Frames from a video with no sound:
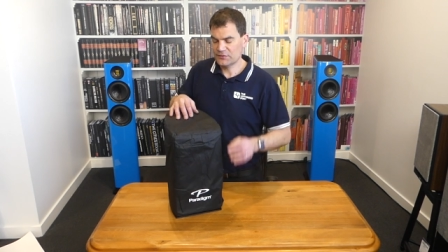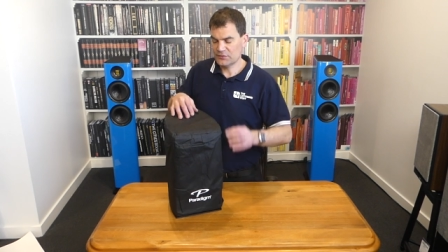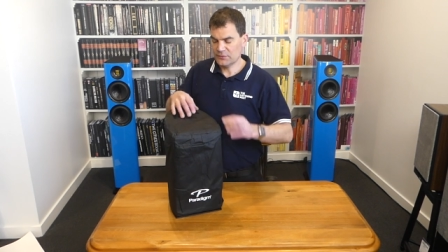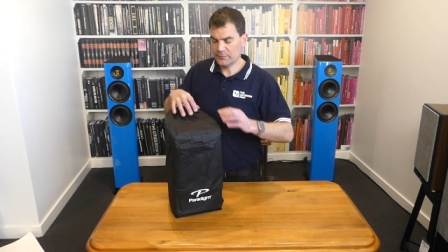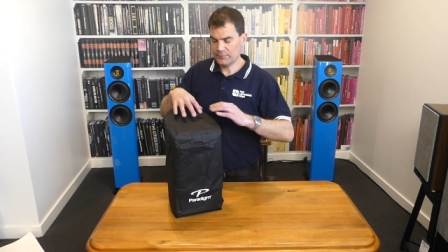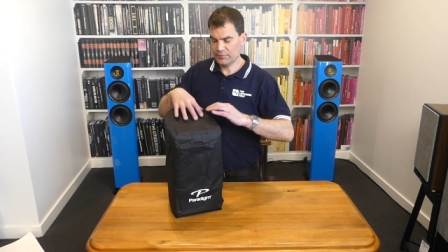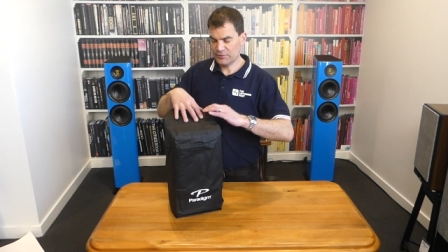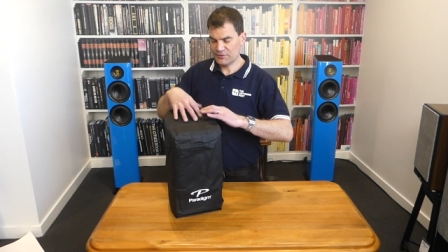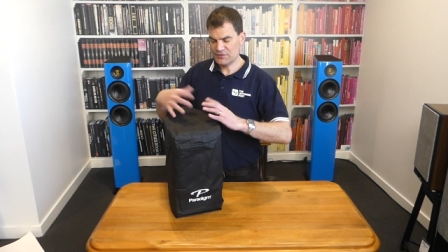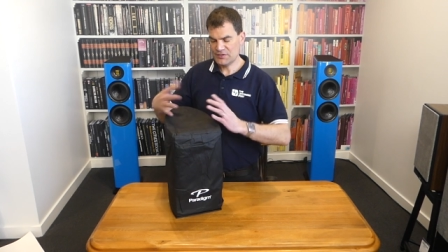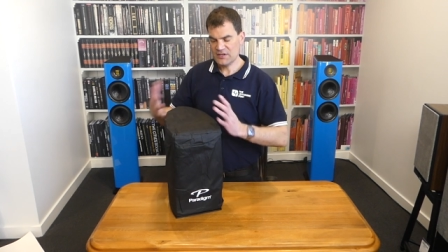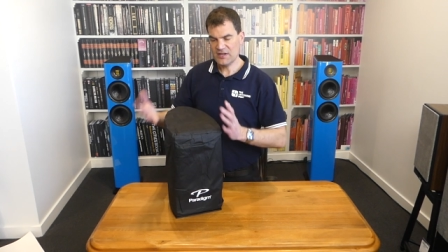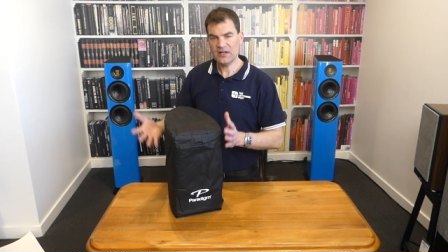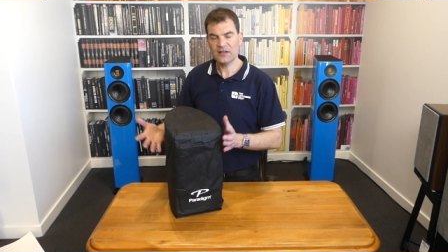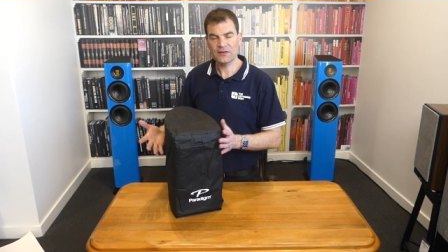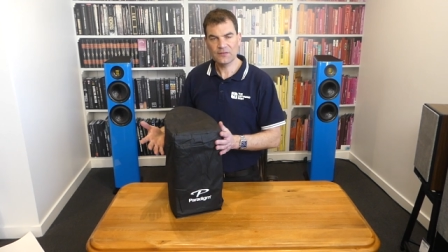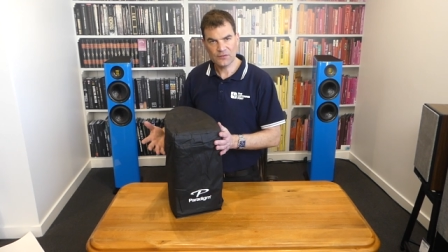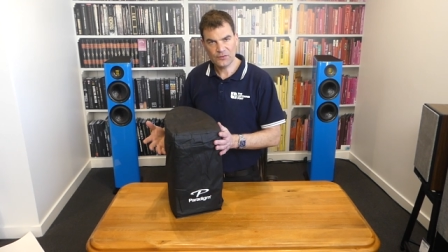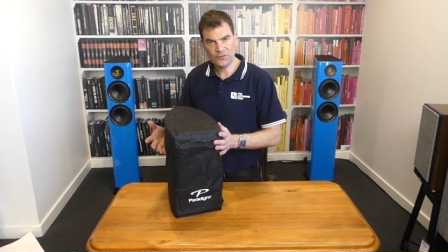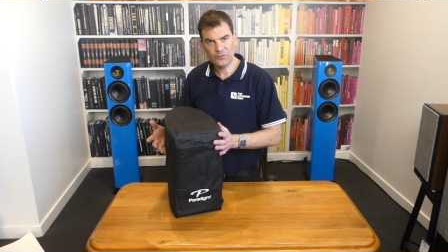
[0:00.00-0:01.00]
to
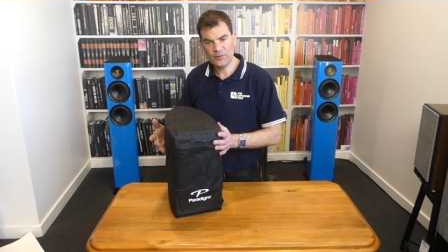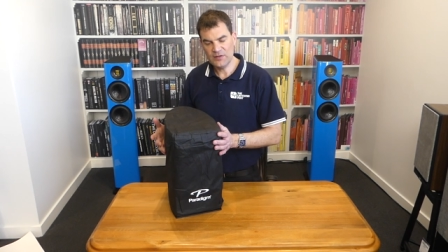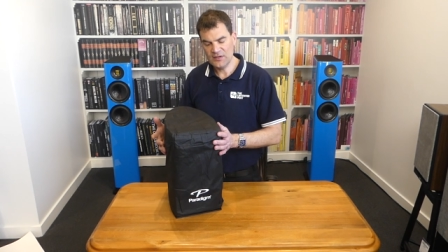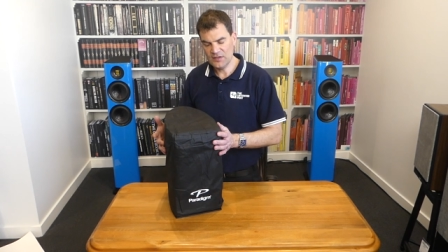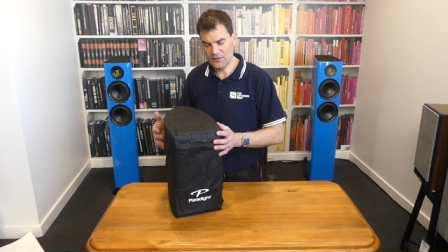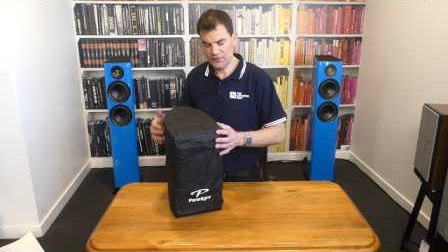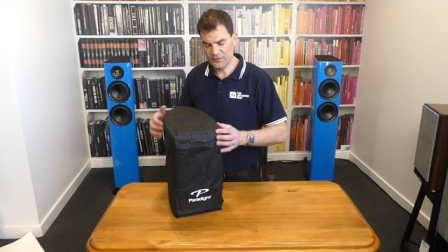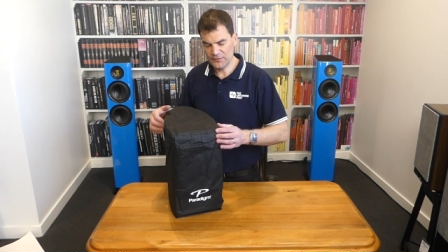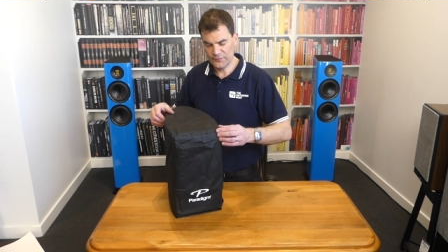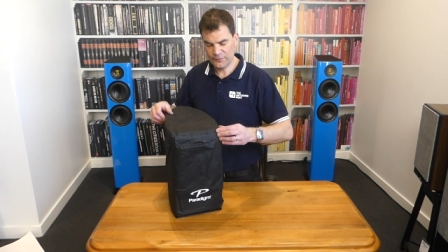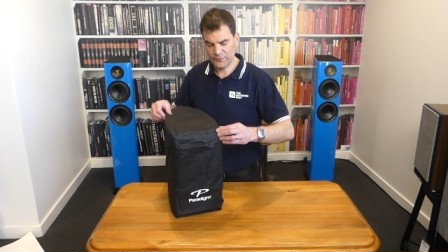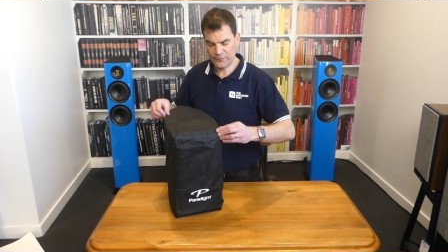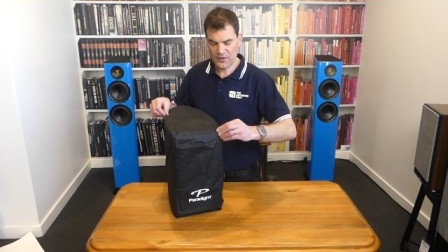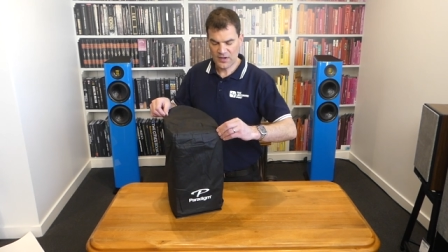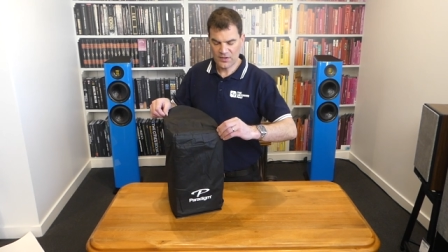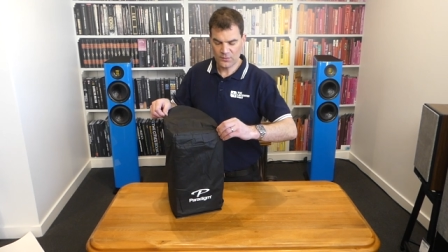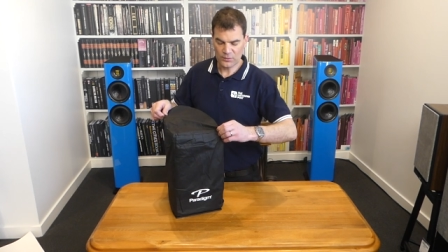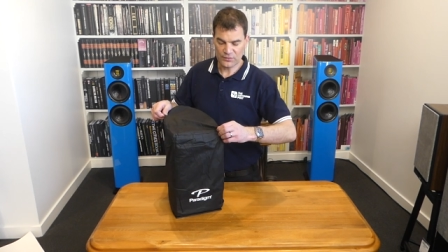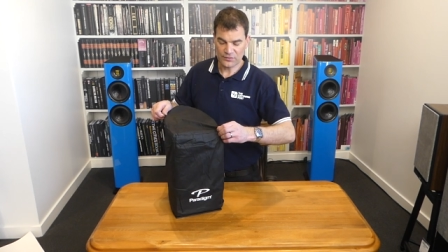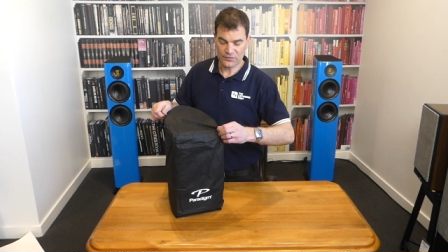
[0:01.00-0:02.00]
protect the speaker and
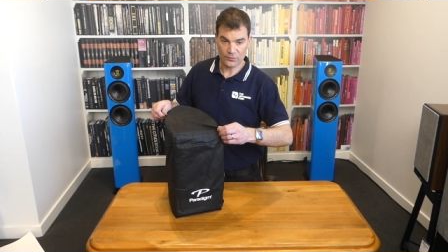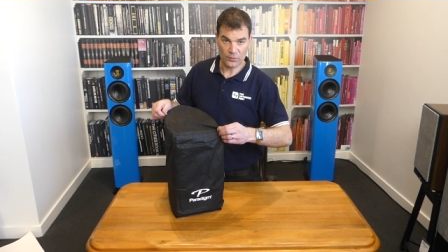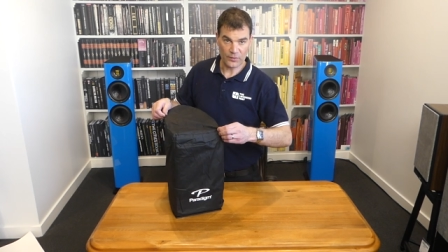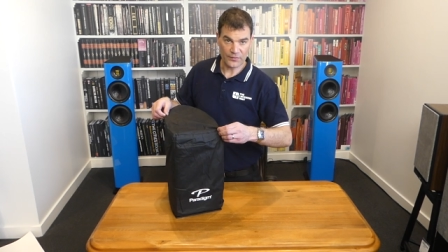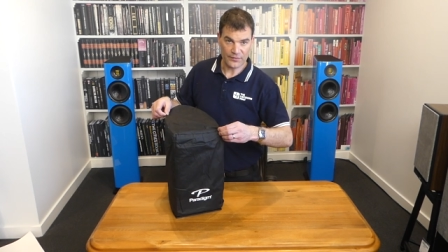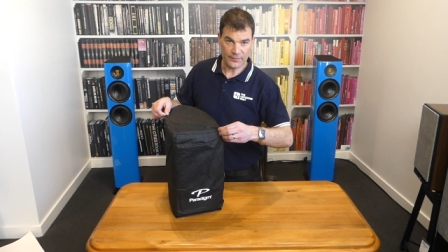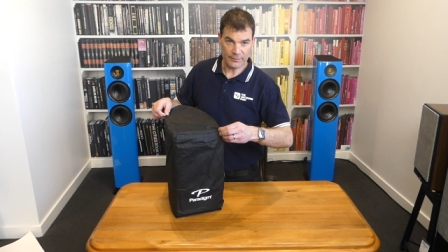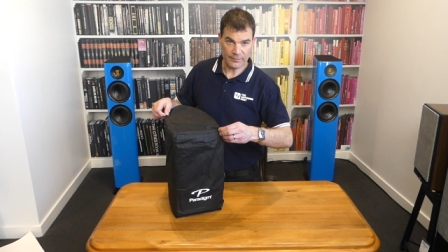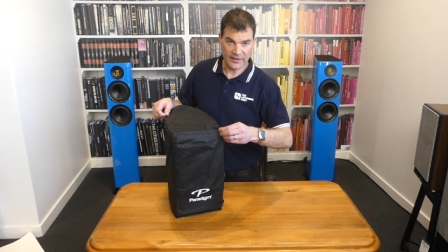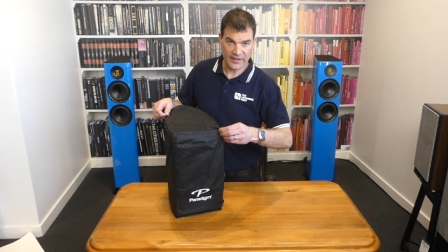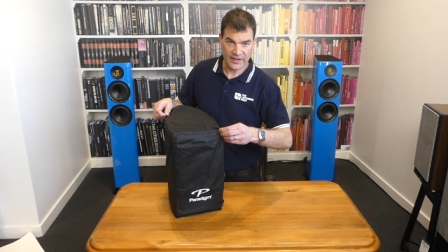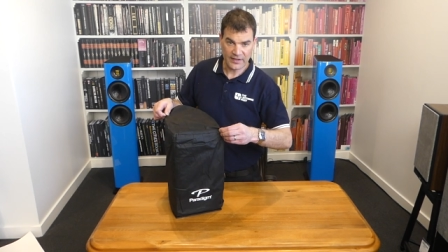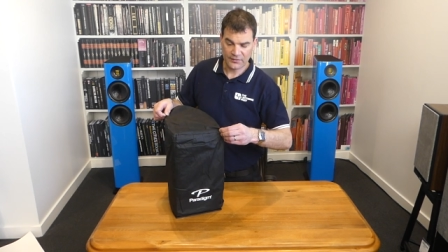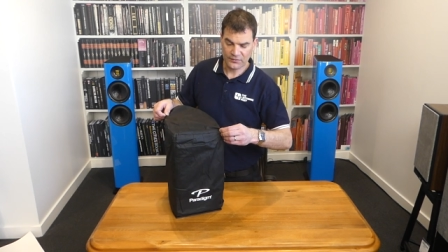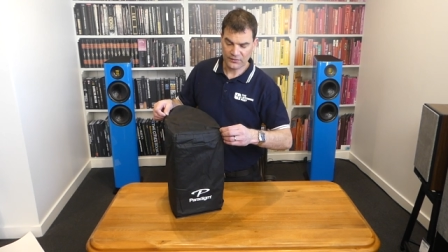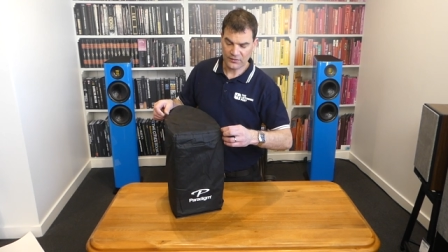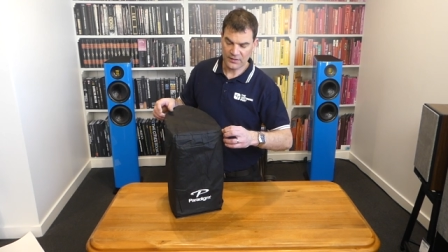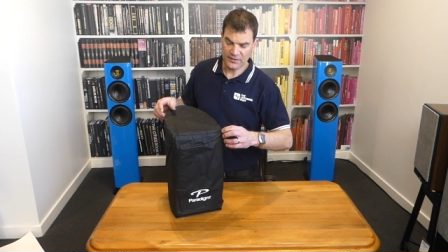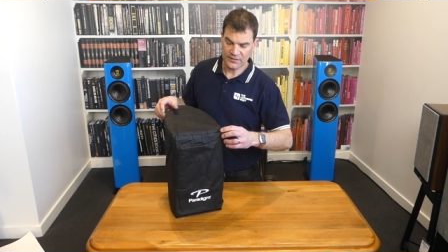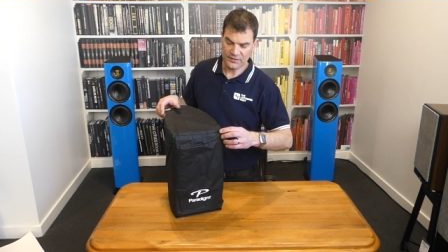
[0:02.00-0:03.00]
freight, which is what the black
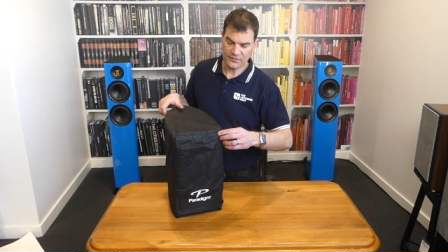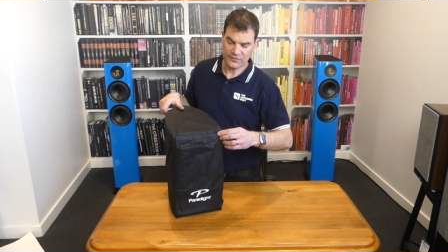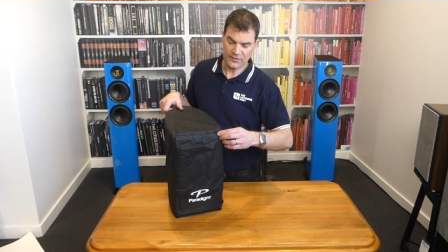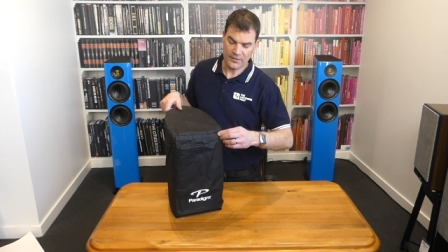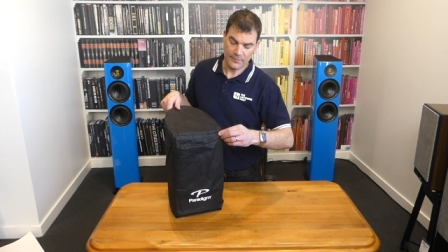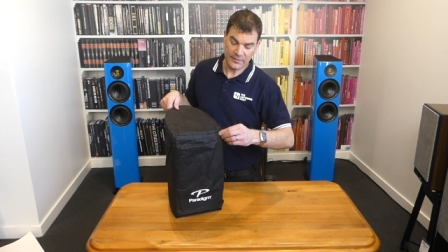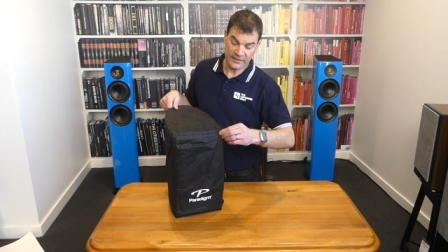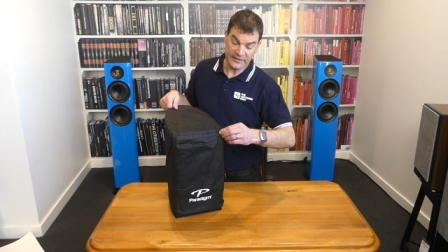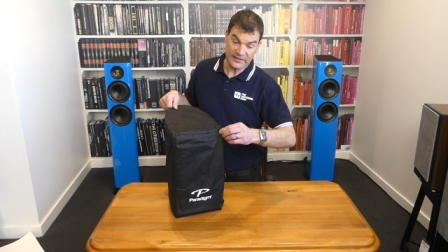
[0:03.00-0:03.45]
side is, but